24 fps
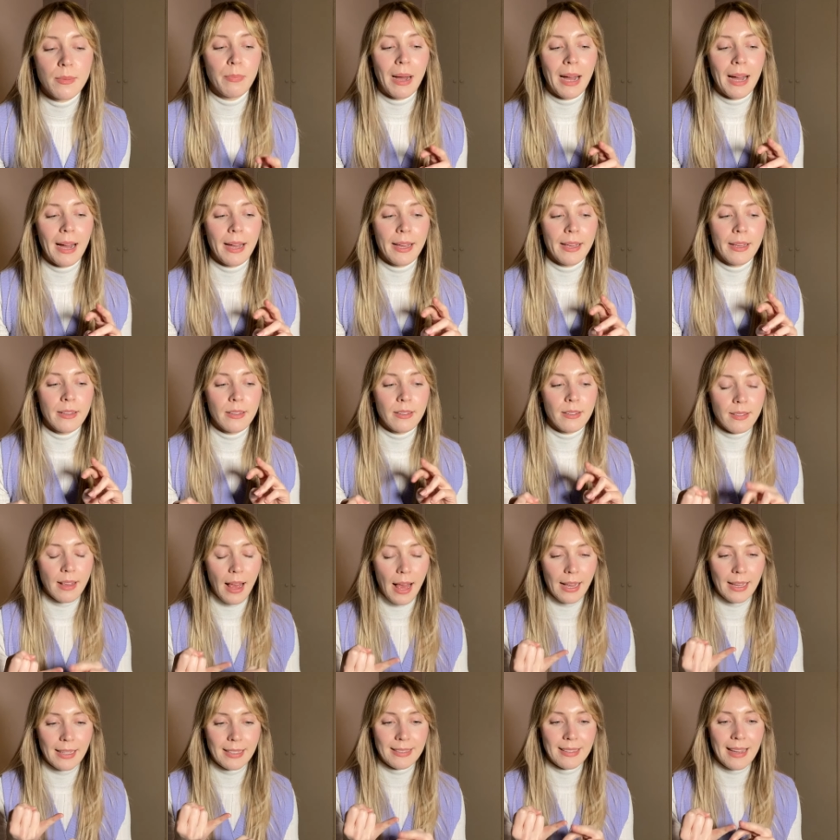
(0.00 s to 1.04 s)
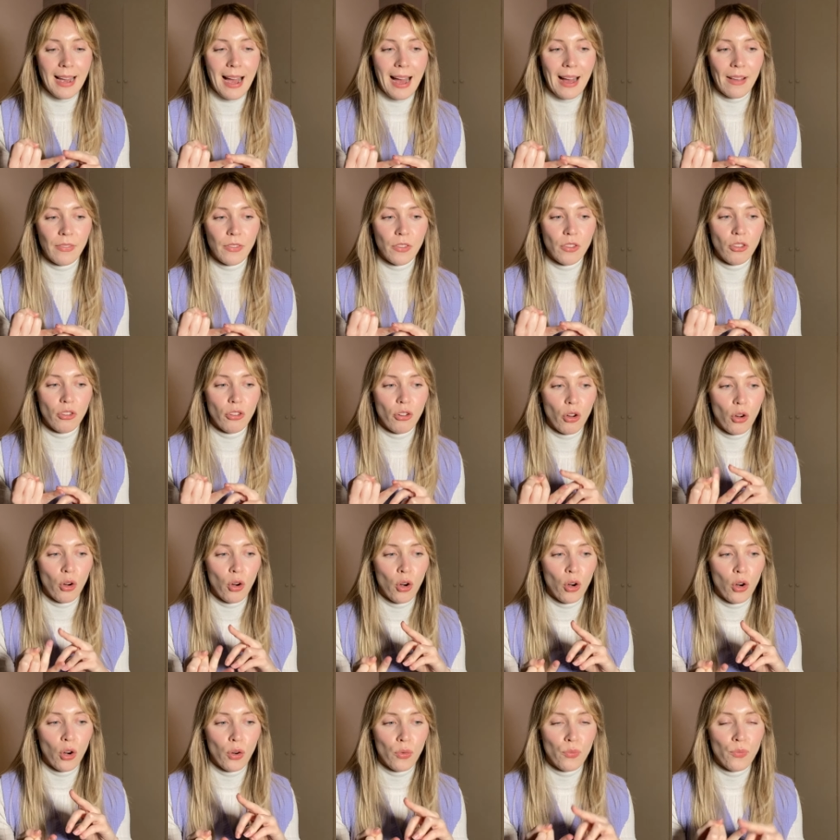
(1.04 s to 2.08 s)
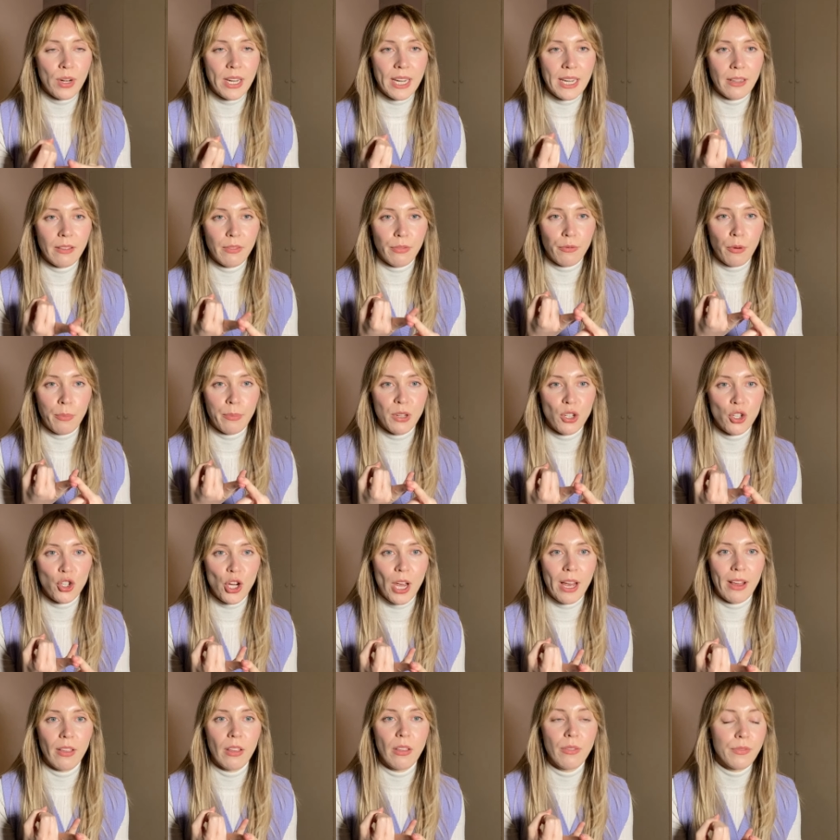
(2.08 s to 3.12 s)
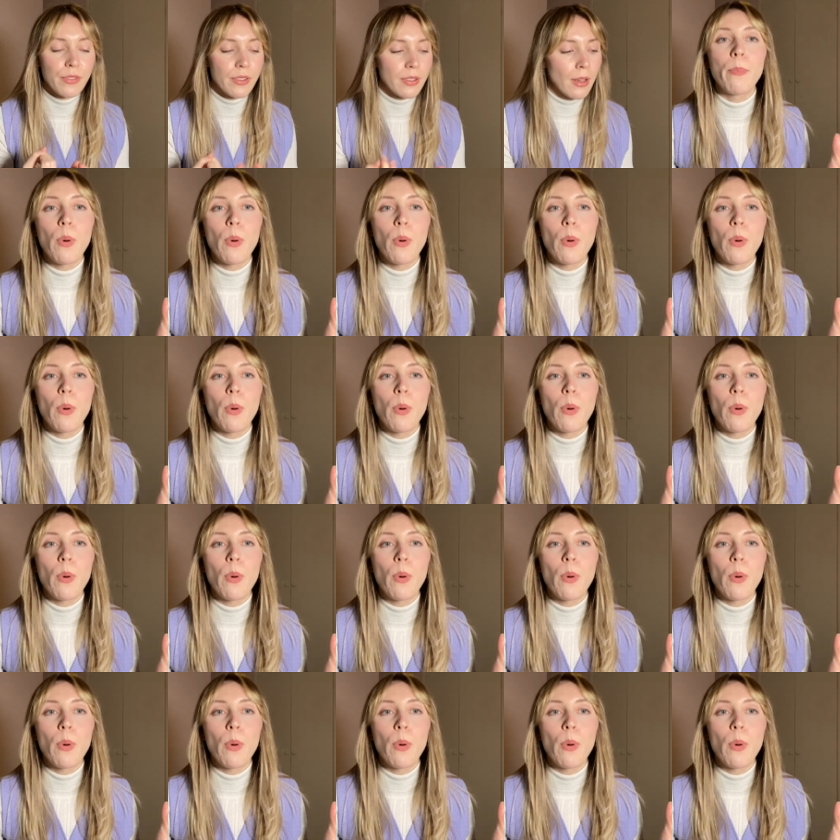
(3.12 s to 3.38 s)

buy second hand or read from my shelves.